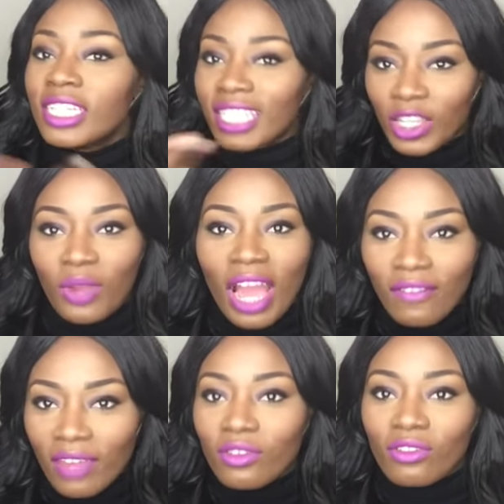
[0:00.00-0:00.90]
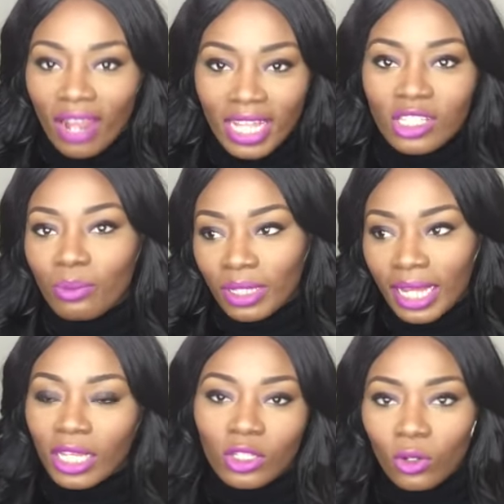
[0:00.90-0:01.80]
then you have every right to be
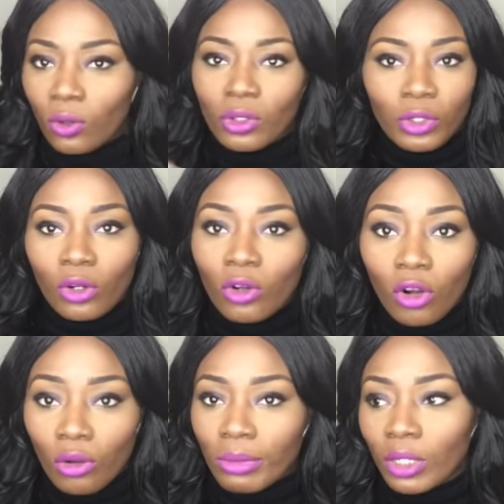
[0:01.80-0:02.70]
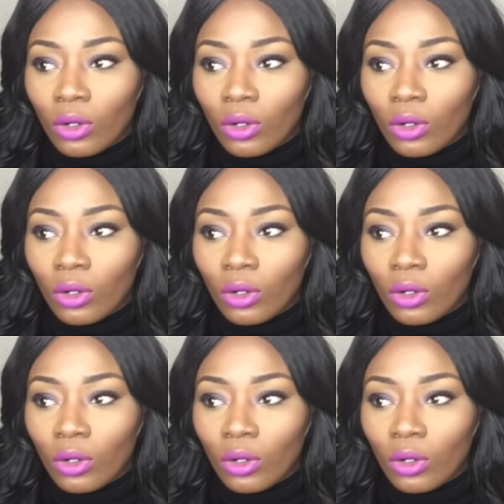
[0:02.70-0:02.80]
like, yo, you don't call me,